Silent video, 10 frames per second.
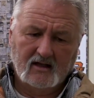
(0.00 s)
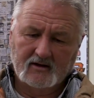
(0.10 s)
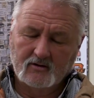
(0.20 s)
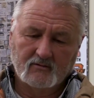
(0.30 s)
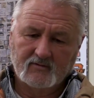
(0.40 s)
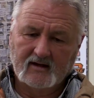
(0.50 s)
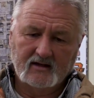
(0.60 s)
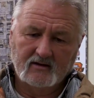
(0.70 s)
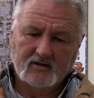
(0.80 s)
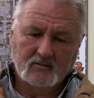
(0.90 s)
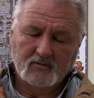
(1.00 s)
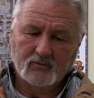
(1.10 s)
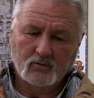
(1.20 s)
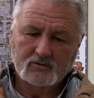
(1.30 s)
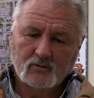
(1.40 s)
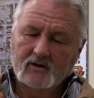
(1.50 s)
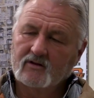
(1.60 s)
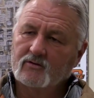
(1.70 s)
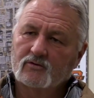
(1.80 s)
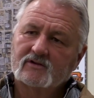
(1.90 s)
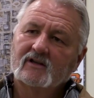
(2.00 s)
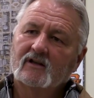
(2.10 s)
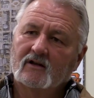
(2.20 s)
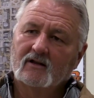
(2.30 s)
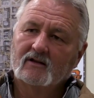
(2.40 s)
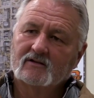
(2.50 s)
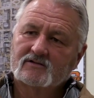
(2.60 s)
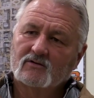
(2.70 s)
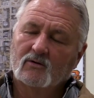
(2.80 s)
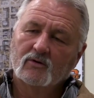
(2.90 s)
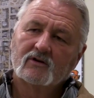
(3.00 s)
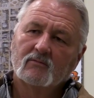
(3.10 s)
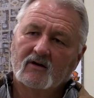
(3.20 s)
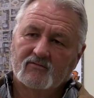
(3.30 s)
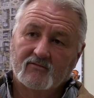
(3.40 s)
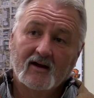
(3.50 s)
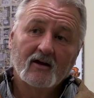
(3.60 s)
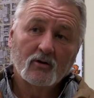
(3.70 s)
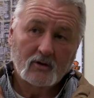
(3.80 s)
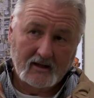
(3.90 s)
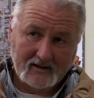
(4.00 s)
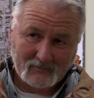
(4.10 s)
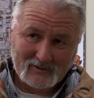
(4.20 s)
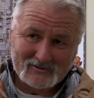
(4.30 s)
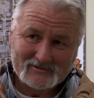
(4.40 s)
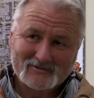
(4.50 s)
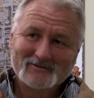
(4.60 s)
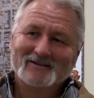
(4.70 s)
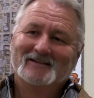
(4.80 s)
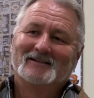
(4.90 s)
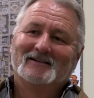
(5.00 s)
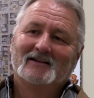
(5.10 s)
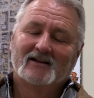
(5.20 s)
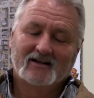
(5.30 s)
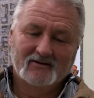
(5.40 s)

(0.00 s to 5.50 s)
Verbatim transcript: I couldn't find anything before 2013 now, so I went to my file cabinets. And I